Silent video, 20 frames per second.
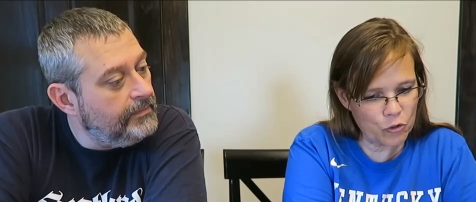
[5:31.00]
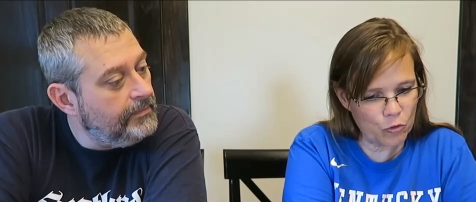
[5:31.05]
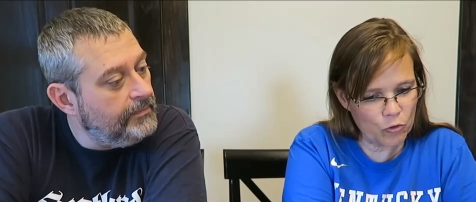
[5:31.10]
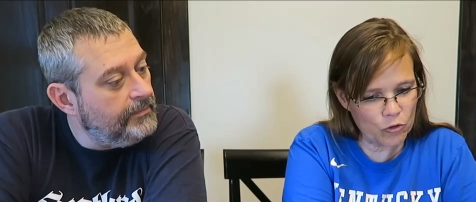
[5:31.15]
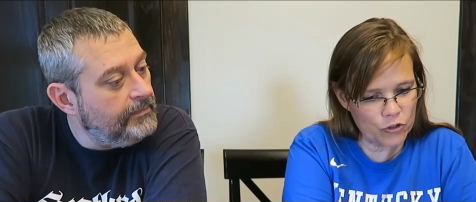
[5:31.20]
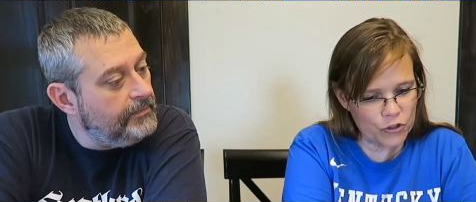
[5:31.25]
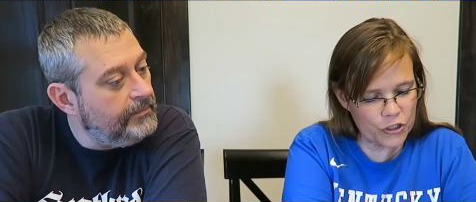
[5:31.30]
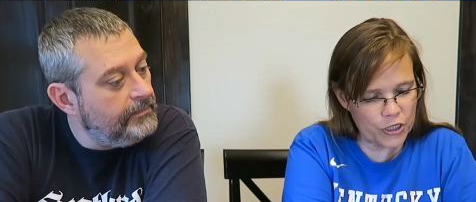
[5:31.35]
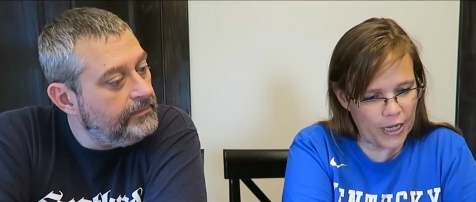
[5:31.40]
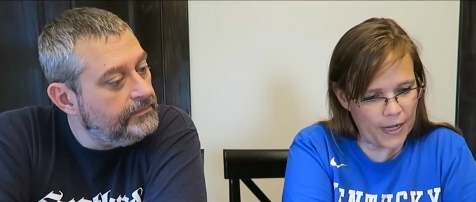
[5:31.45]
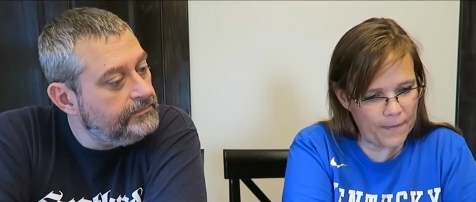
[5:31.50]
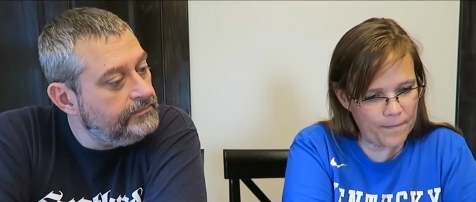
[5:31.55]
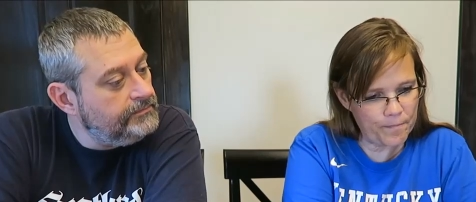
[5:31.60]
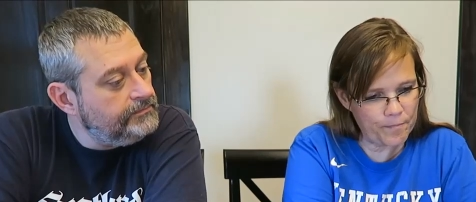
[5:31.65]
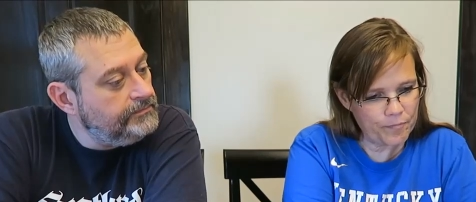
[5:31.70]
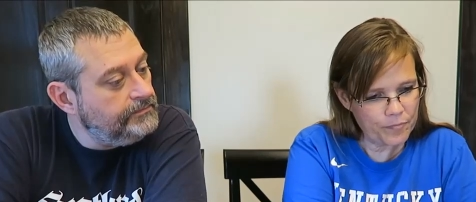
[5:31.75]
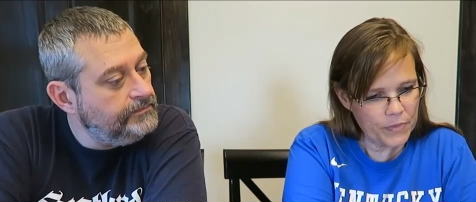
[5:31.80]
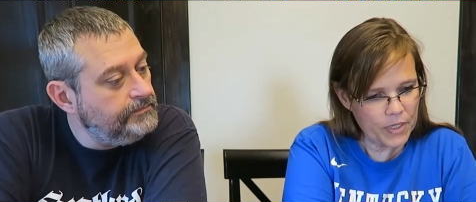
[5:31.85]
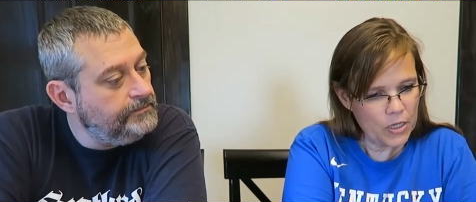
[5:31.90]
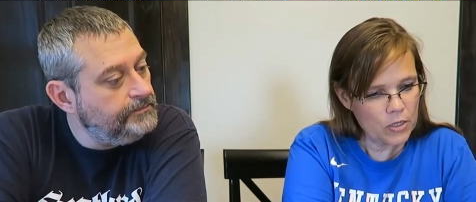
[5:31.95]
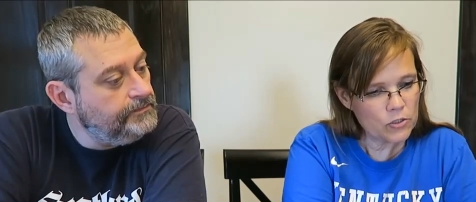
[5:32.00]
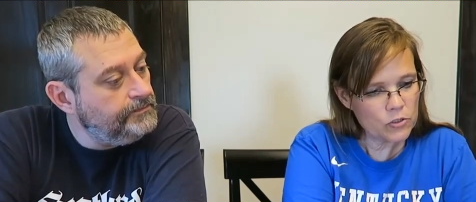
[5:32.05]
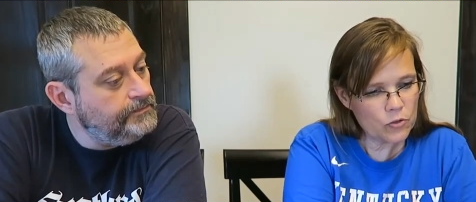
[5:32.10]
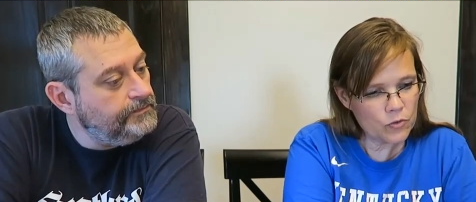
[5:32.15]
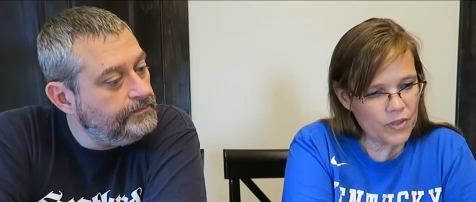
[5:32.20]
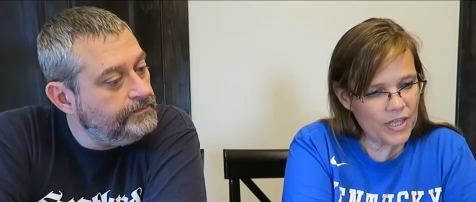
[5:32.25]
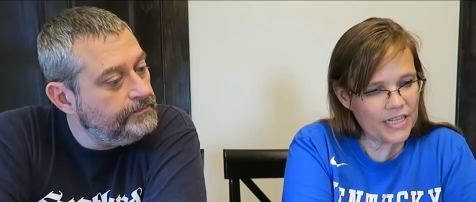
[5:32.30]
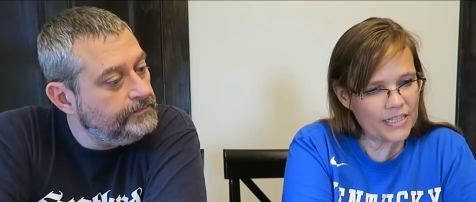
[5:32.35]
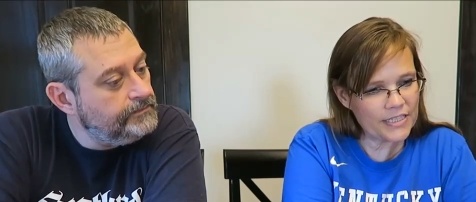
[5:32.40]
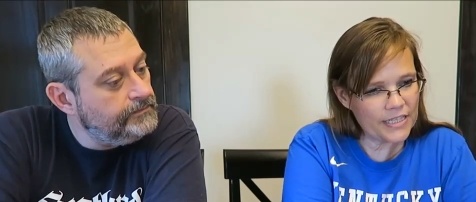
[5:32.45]
Speaker 1: Georgia. Hmm.
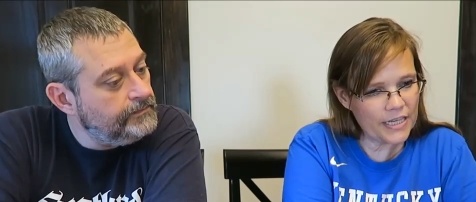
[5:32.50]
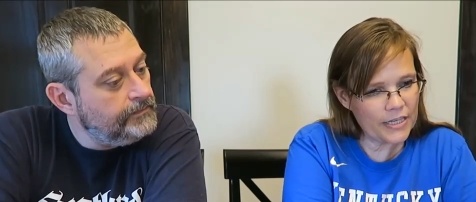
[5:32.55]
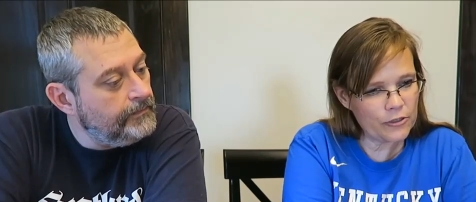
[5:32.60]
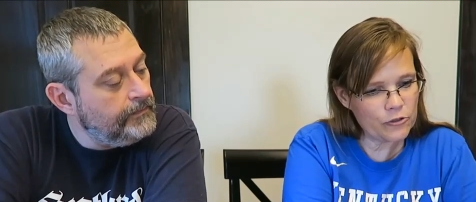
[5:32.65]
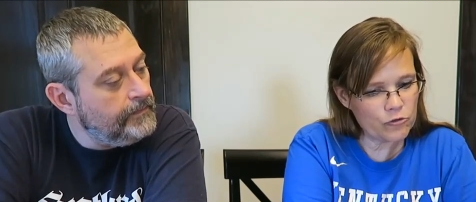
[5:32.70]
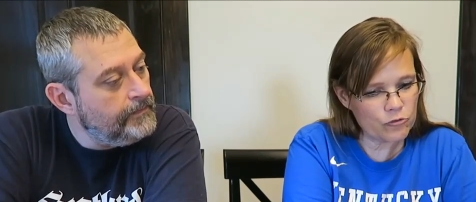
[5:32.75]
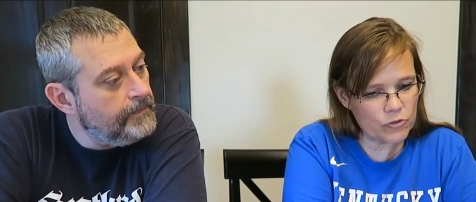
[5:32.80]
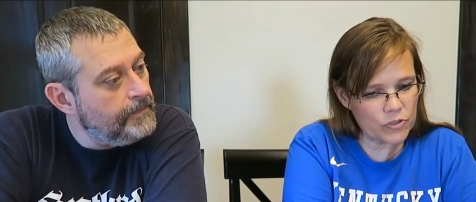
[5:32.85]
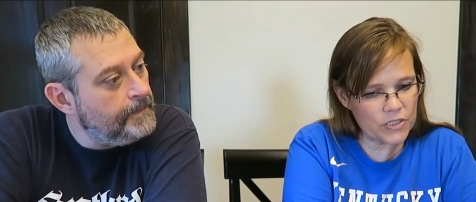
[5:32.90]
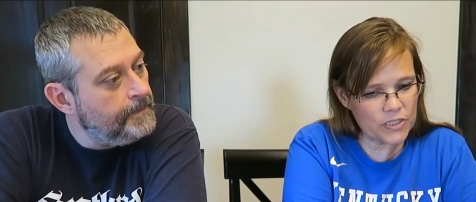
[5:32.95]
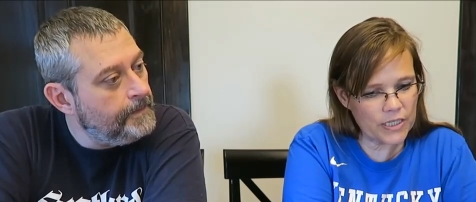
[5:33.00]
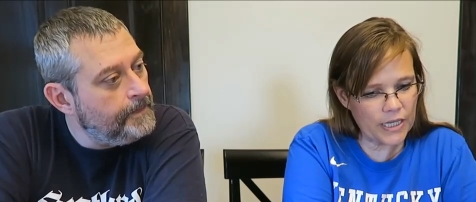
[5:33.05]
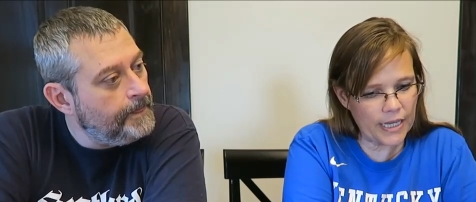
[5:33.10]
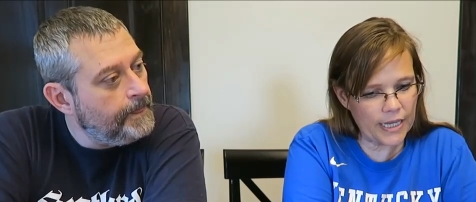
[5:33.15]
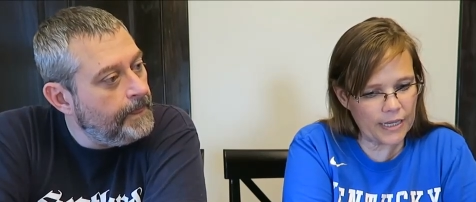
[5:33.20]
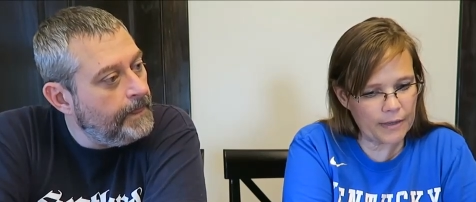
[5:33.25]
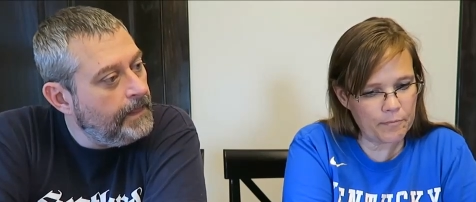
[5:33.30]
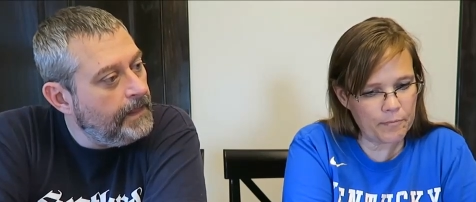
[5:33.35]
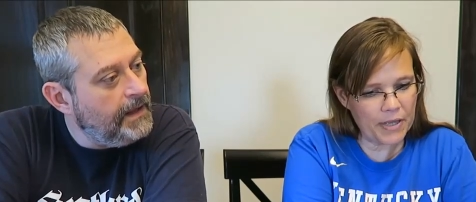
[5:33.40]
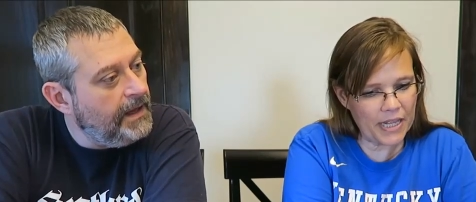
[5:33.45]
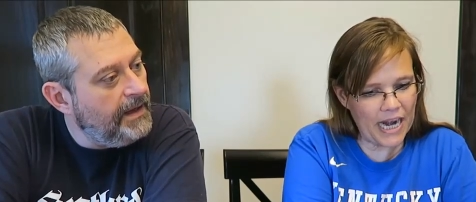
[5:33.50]
So that's interesting,